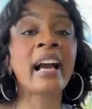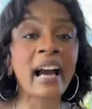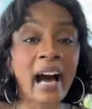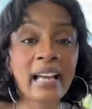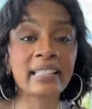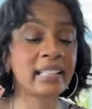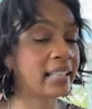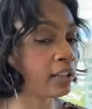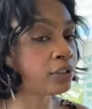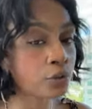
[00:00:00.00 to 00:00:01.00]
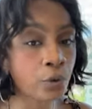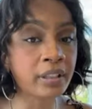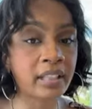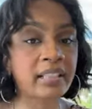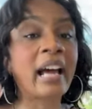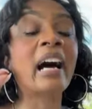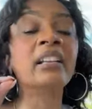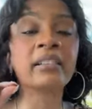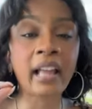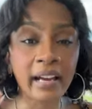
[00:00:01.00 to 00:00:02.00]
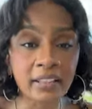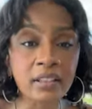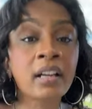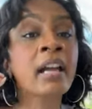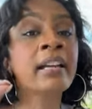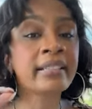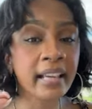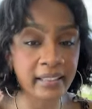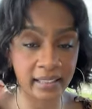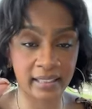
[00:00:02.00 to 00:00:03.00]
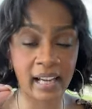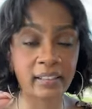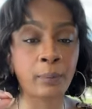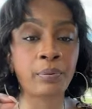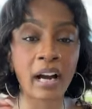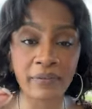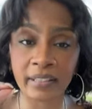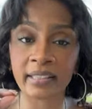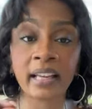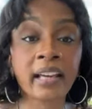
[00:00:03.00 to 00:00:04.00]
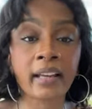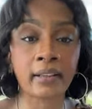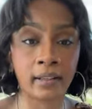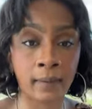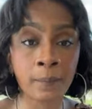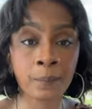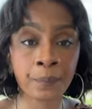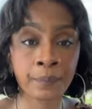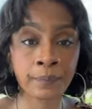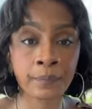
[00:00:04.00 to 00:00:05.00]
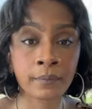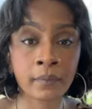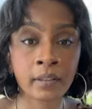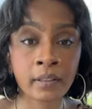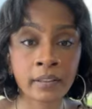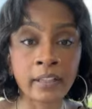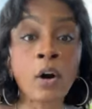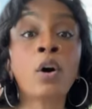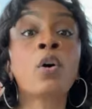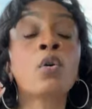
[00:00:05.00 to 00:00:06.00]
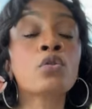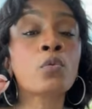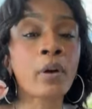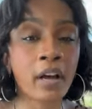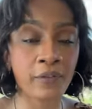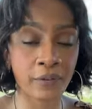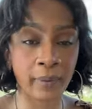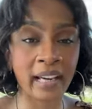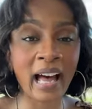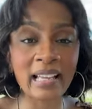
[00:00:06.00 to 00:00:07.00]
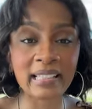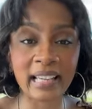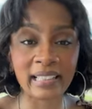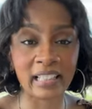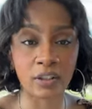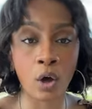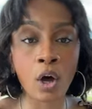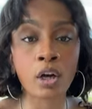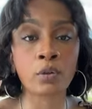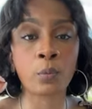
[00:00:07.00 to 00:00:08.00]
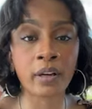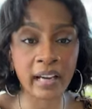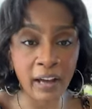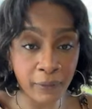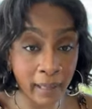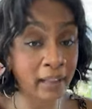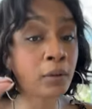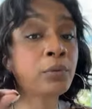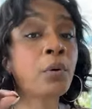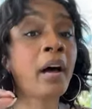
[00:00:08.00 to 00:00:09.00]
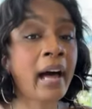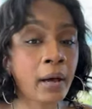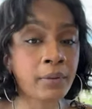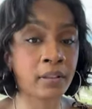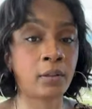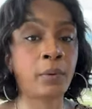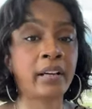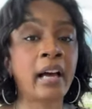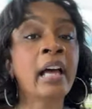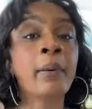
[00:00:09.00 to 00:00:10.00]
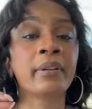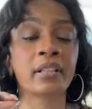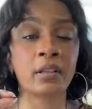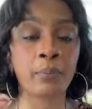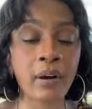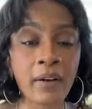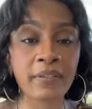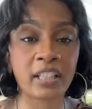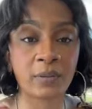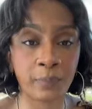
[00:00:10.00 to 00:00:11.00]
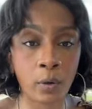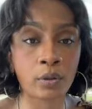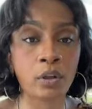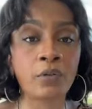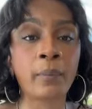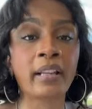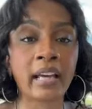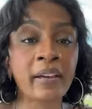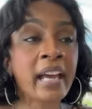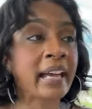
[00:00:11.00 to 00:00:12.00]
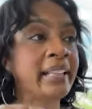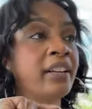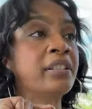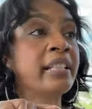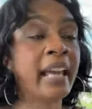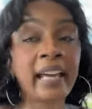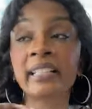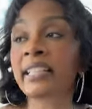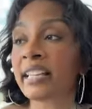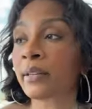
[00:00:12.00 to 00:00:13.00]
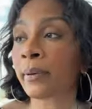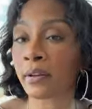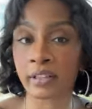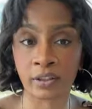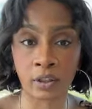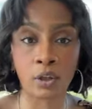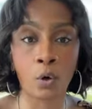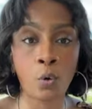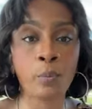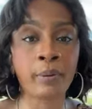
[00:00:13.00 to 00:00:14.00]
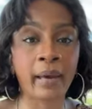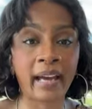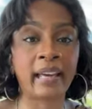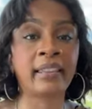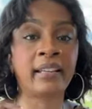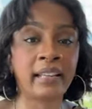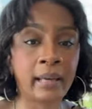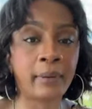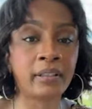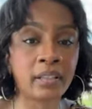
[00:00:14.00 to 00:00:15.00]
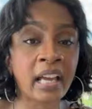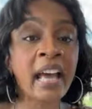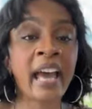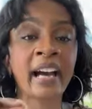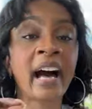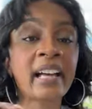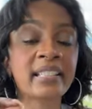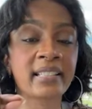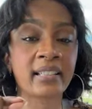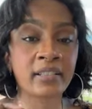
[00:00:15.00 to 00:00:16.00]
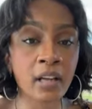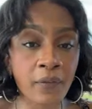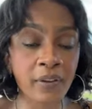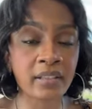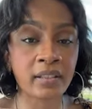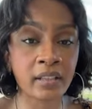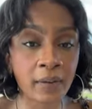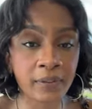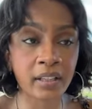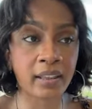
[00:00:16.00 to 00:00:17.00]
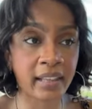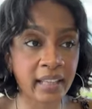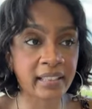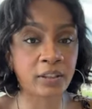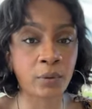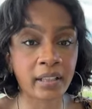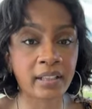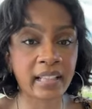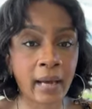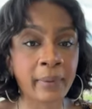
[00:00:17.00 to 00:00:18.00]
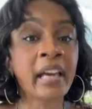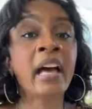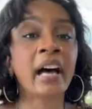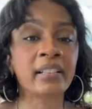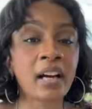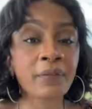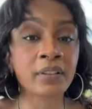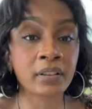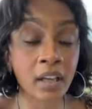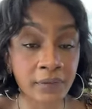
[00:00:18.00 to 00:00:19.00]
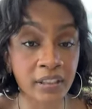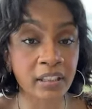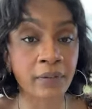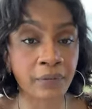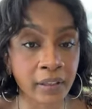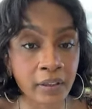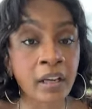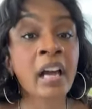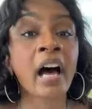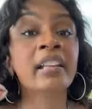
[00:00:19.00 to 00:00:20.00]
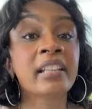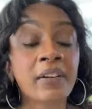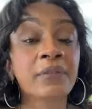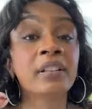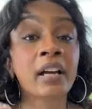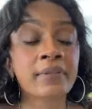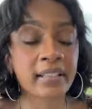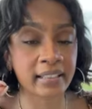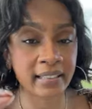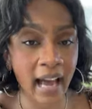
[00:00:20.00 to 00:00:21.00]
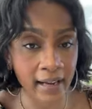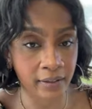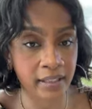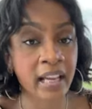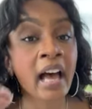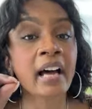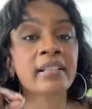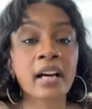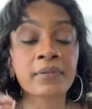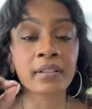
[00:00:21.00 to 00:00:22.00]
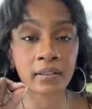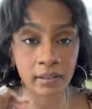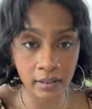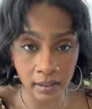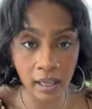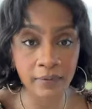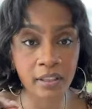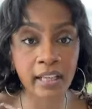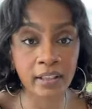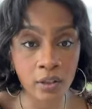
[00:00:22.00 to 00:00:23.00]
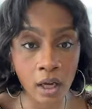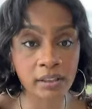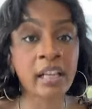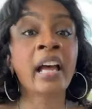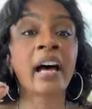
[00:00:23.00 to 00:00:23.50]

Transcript: God says that the story, just like Elijah said, just like the prophet said, that all goes well for me. God said that it's all going to work out for me. I don't know how it's going to work out, but there are some prophecies spoken over my life, and there are Nan Jezebel that's going to hold me back in the name of Jesus. And God says, enough is enough to the things that's trying to stop me. Enough, enough to the fear. Enough, enough to the tiredness. Enough uh, is enough to the exhaustion.